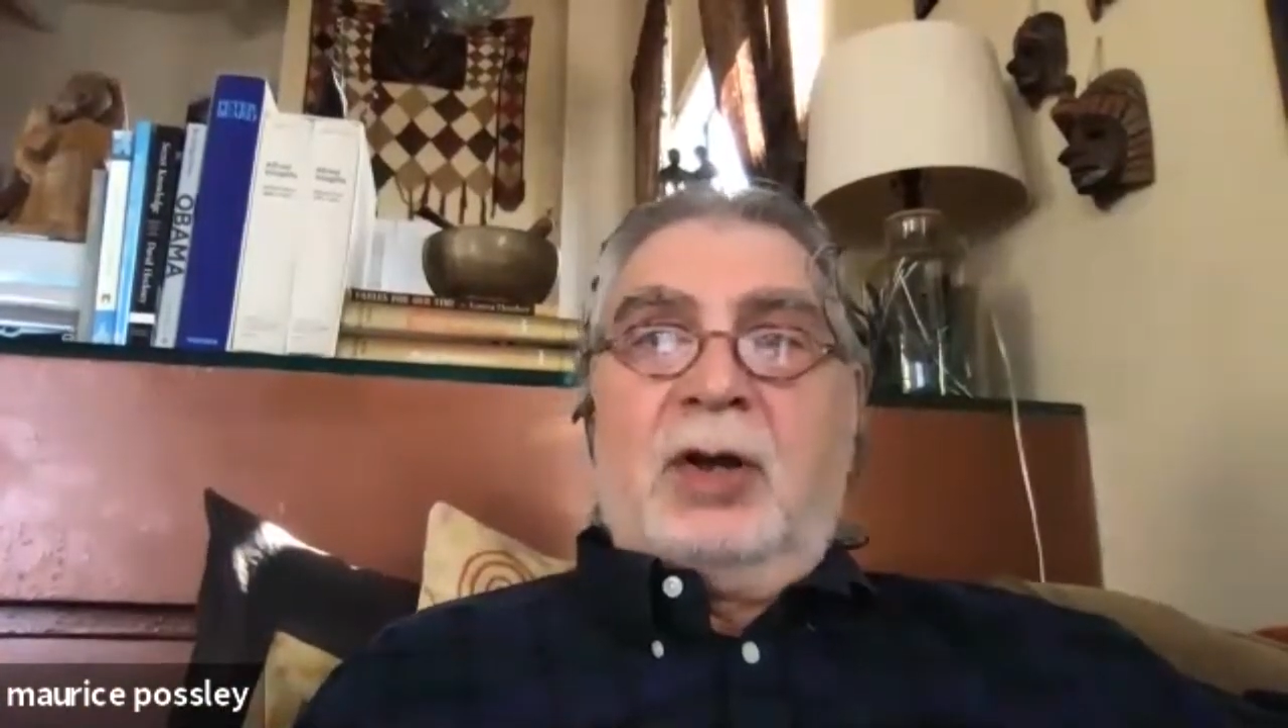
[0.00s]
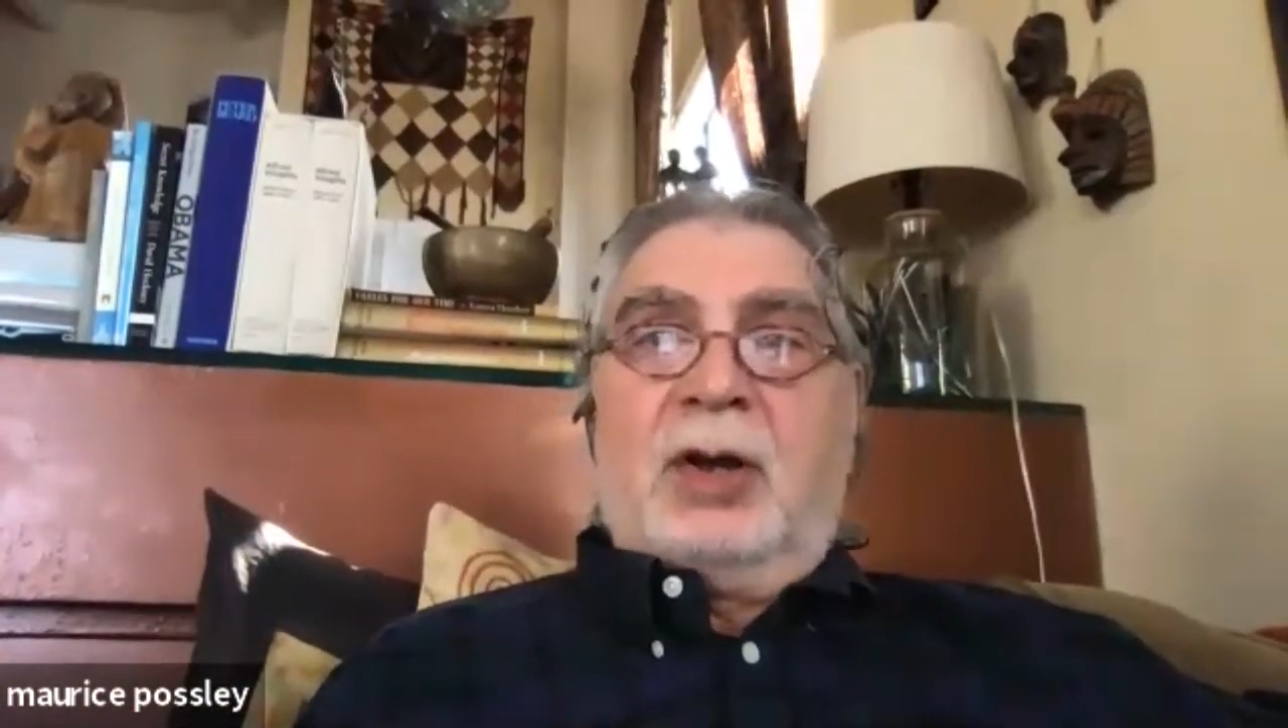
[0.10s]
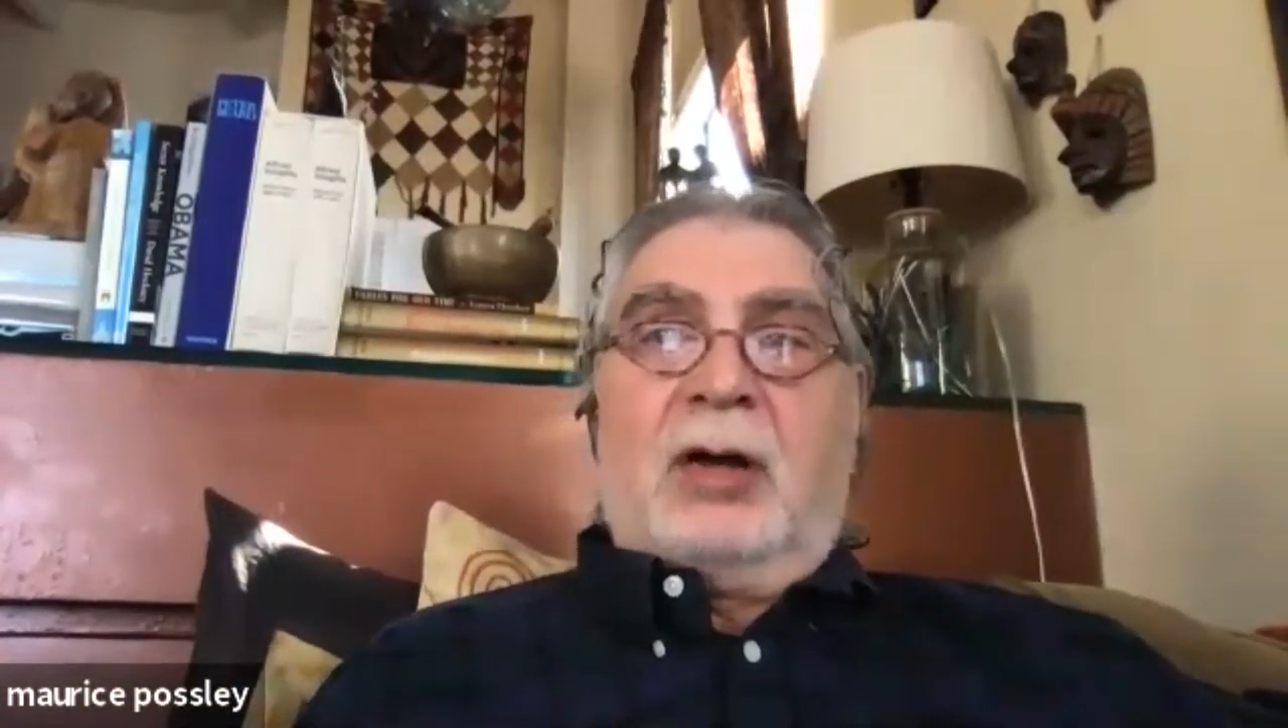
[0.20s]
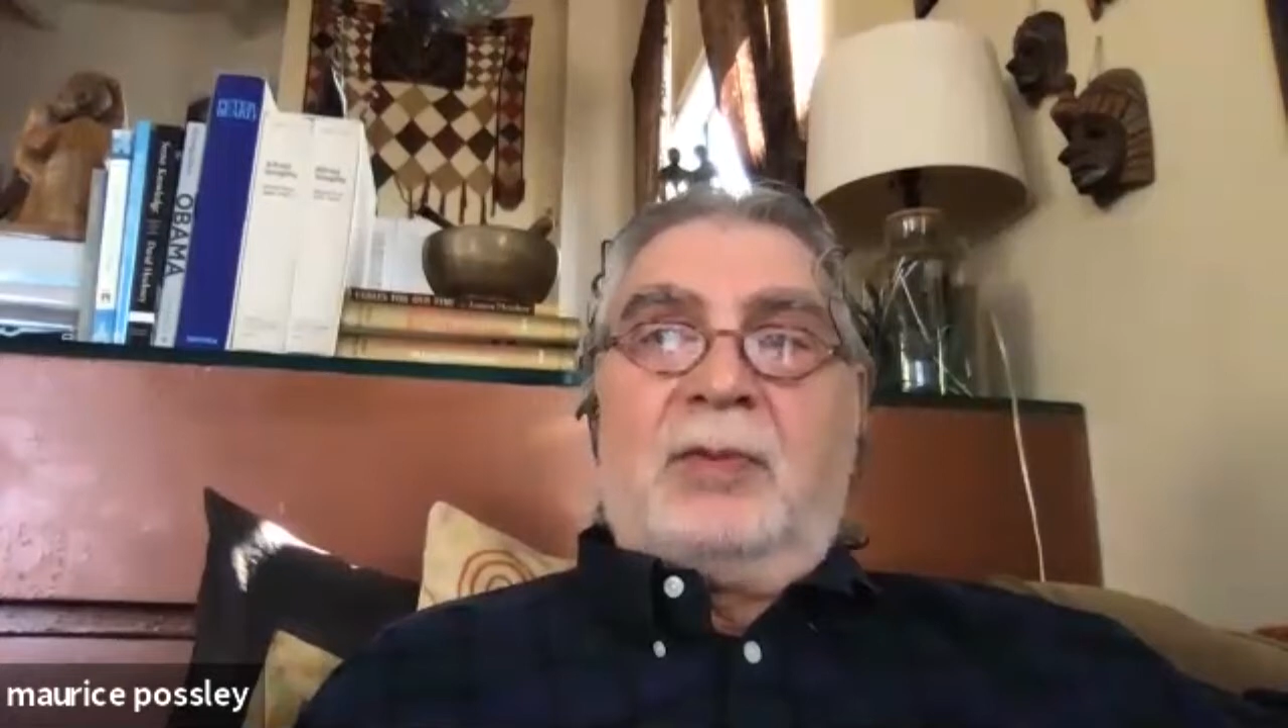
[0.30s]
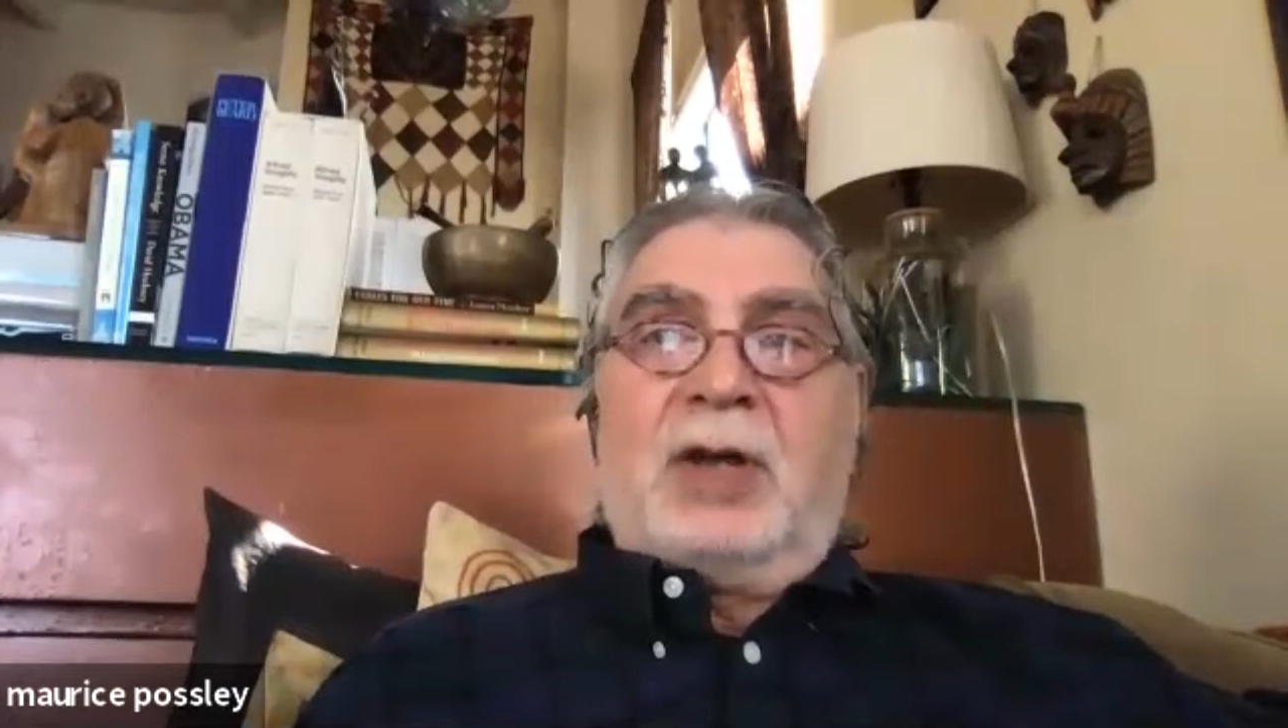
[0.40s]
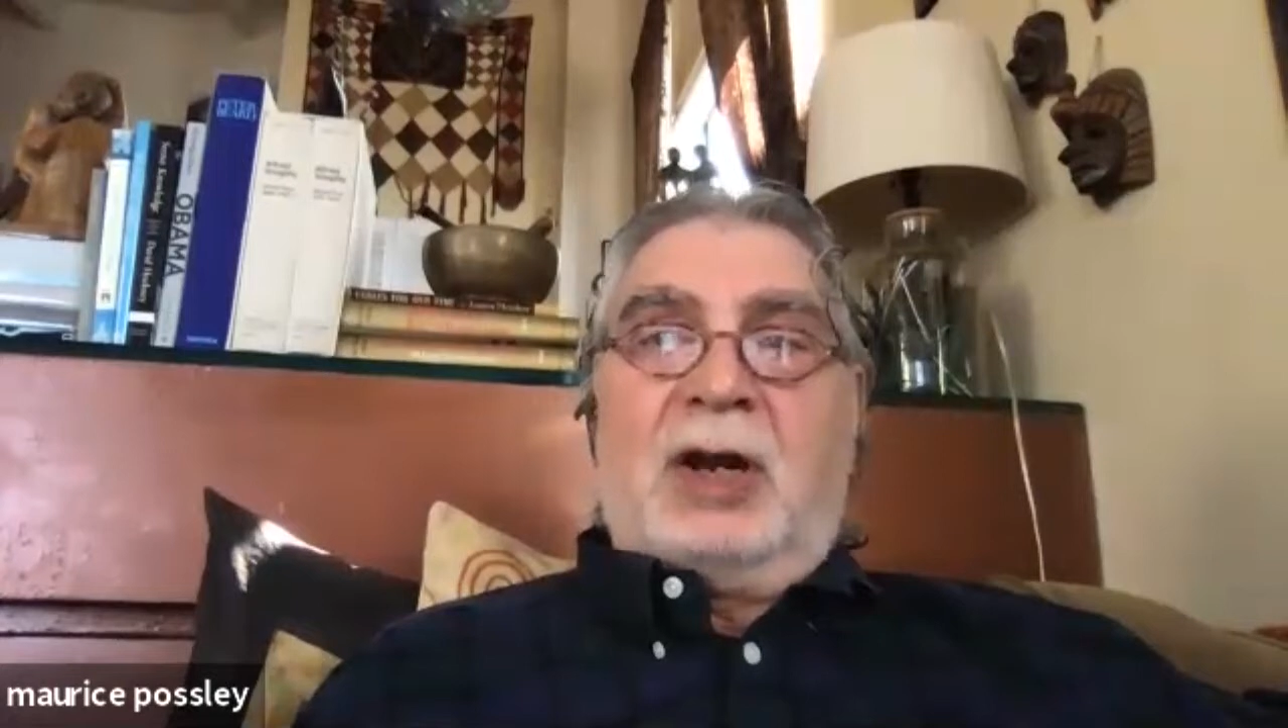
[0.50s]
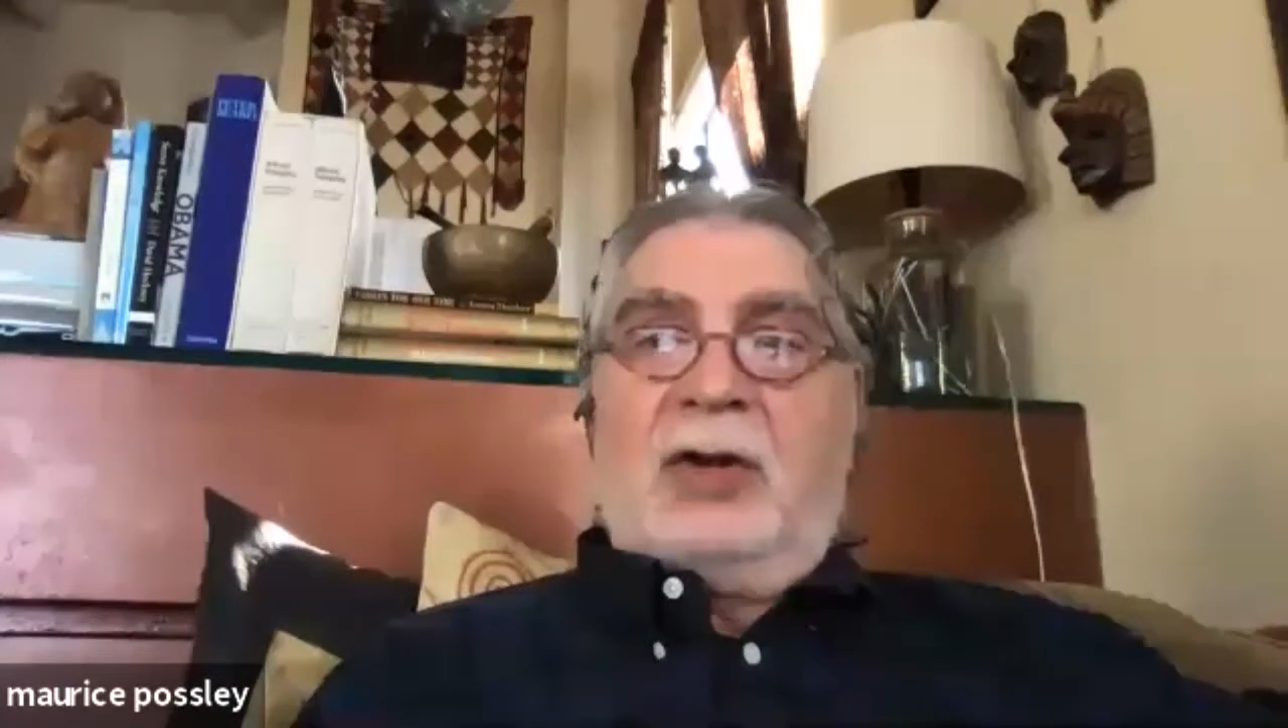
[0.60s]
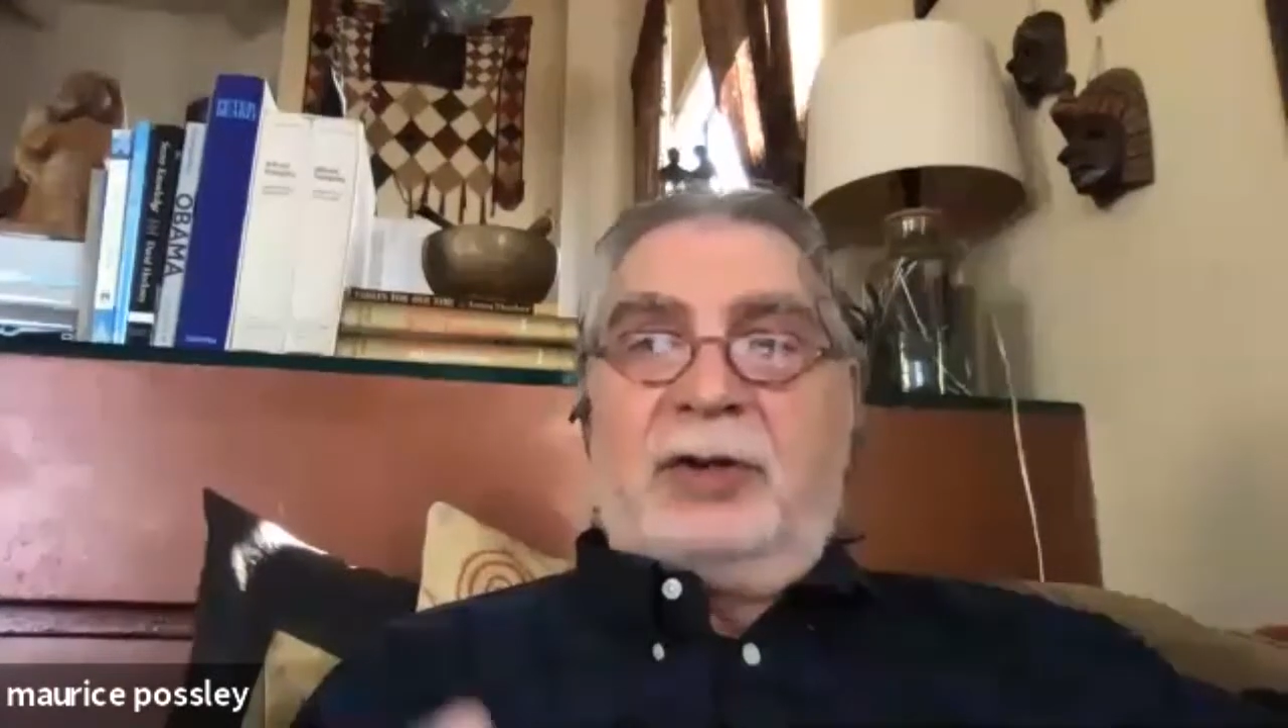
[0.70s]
not only